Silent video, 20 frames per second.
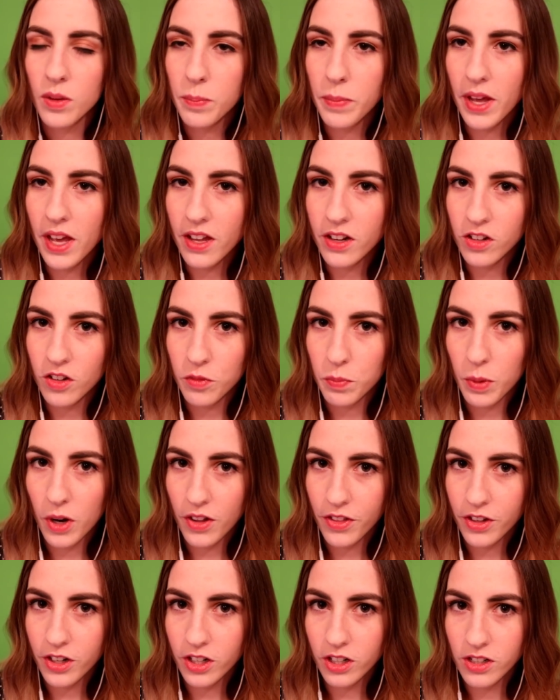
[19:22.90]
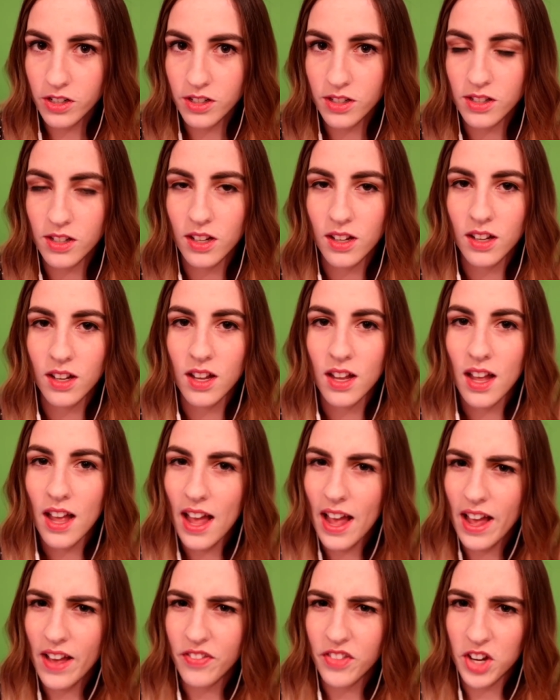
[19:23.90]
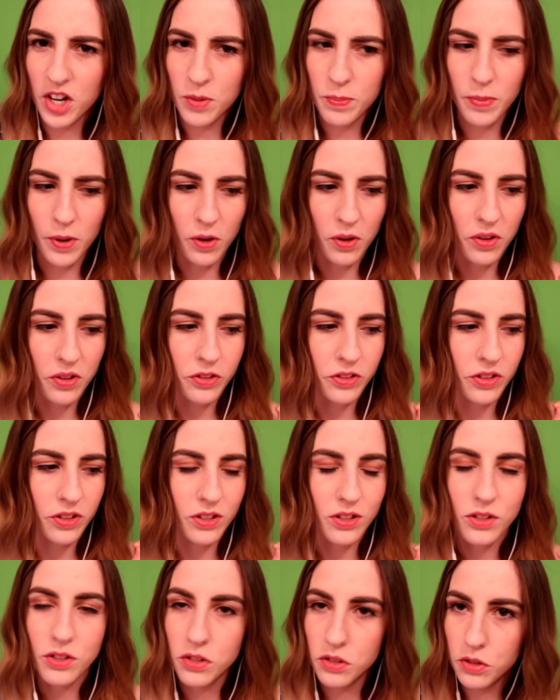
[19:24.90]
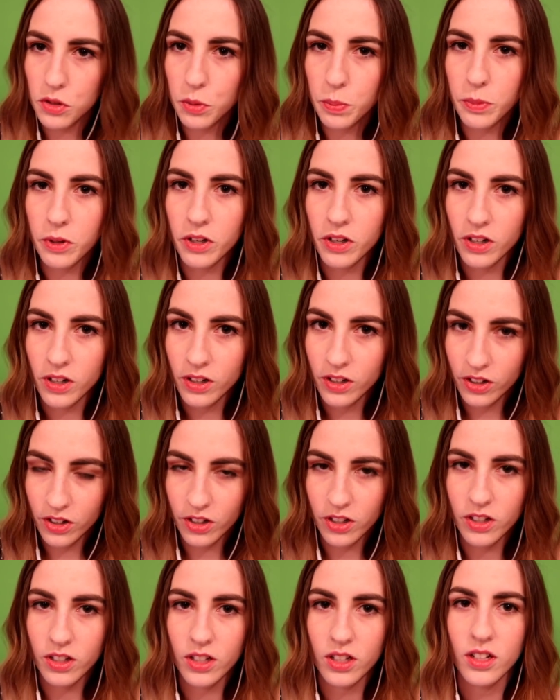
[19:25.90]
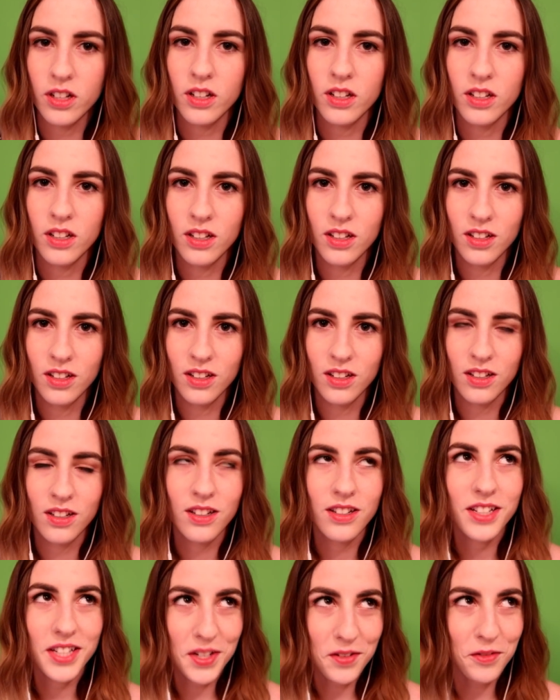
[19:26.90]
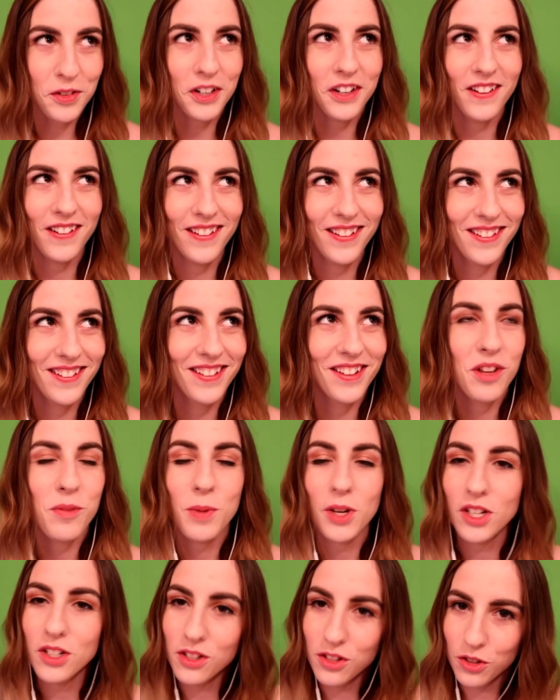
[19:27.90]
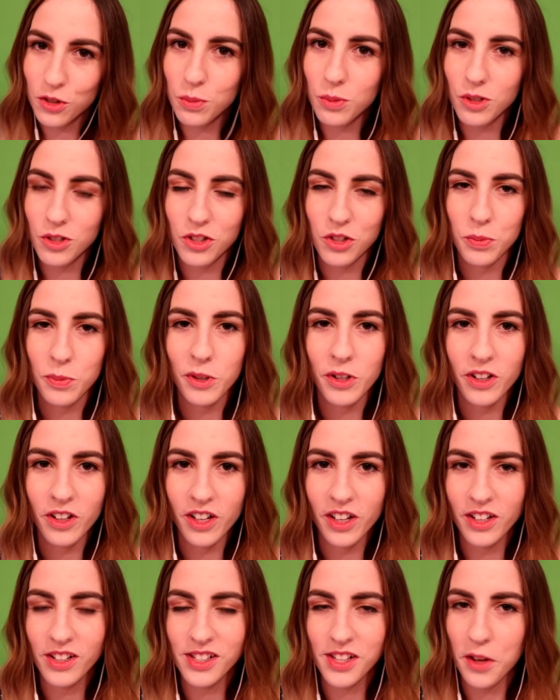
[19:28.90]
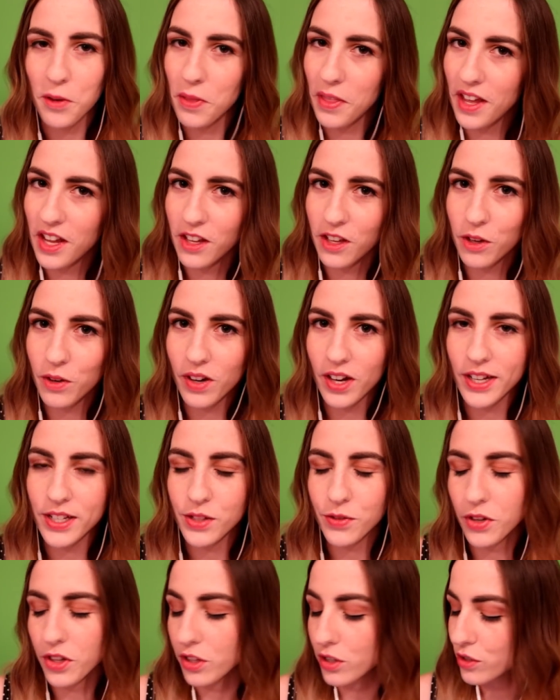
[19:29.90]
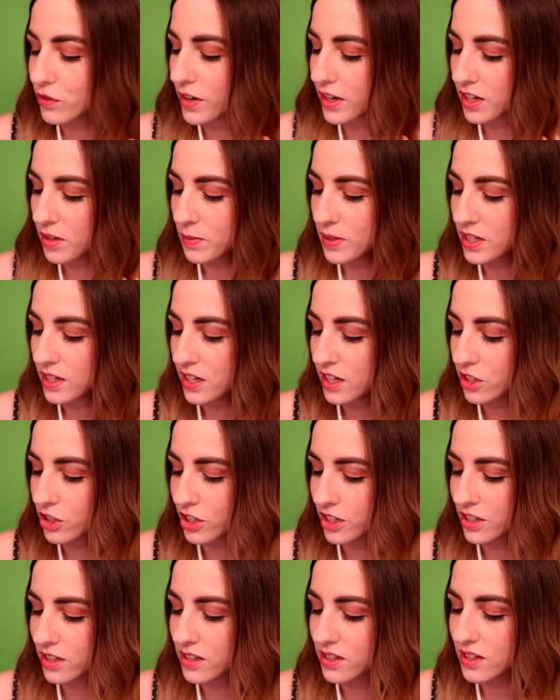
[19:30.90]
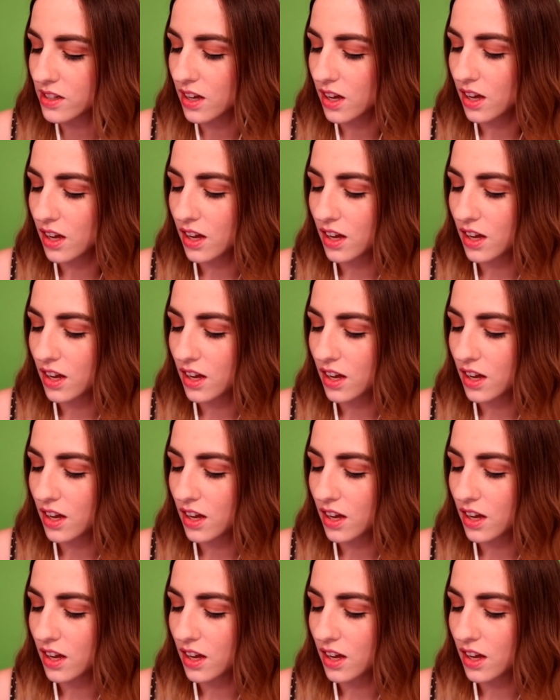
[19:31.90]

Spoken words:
Band of Brothers, and they're both super good. Different, but super, super good. So thank you guys for those recommendations.